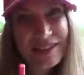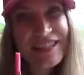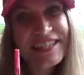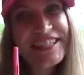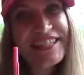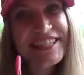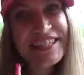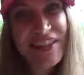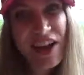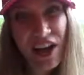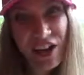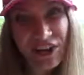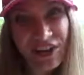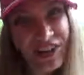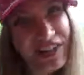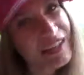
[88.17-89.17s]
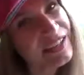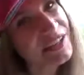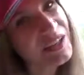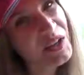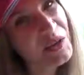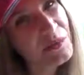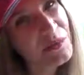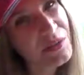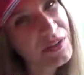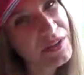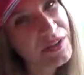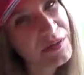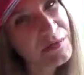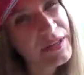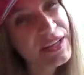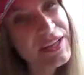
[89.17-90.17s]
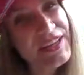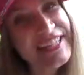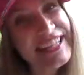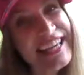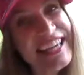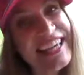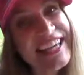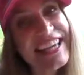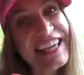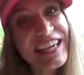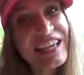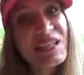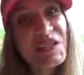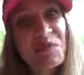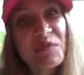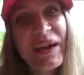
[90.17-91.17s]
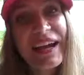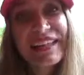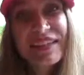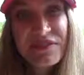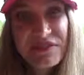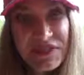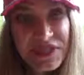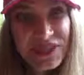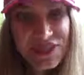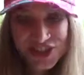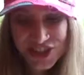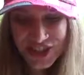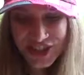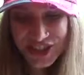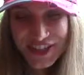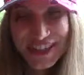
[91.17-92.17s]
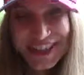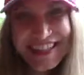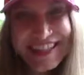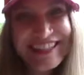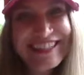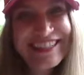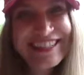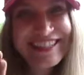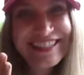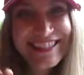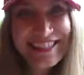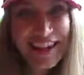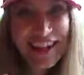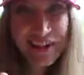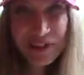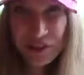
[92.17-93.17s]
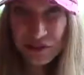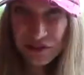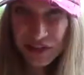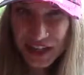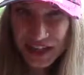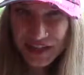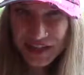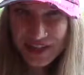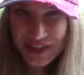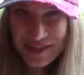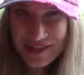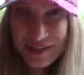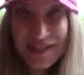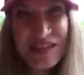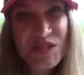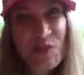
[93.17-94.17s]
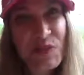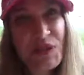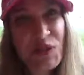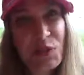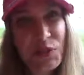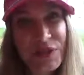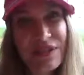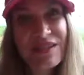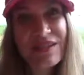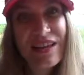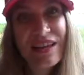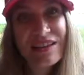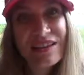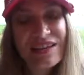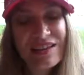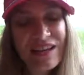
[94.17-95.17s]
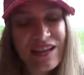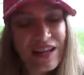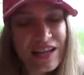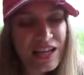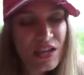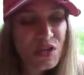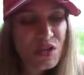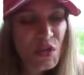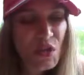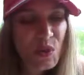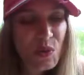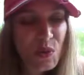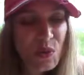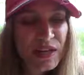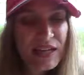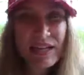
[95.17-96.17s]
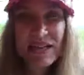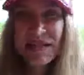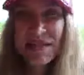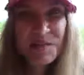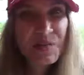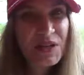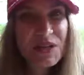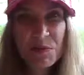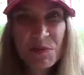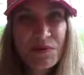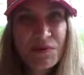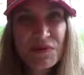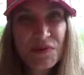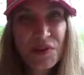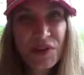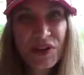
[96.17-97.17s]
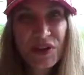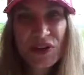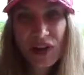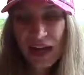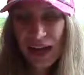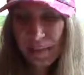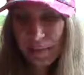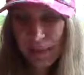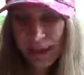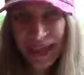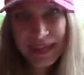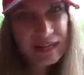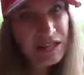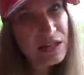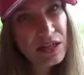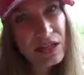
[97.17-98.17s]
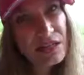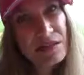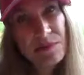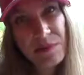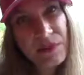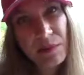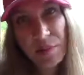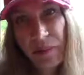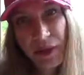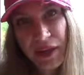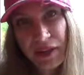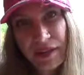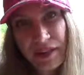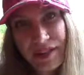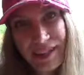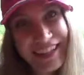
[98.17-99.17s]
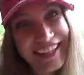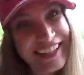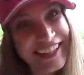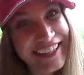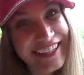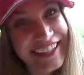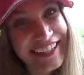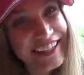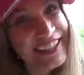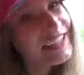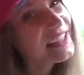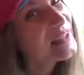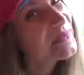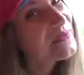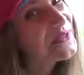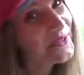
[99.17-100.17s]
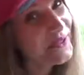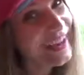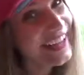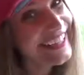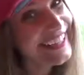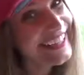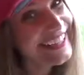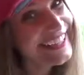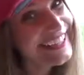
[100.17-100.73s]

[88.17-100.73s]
desire in him, because he is, by definition, the desire of nations. That's what the word says. So it's impossible for a pen not to be a pen, right?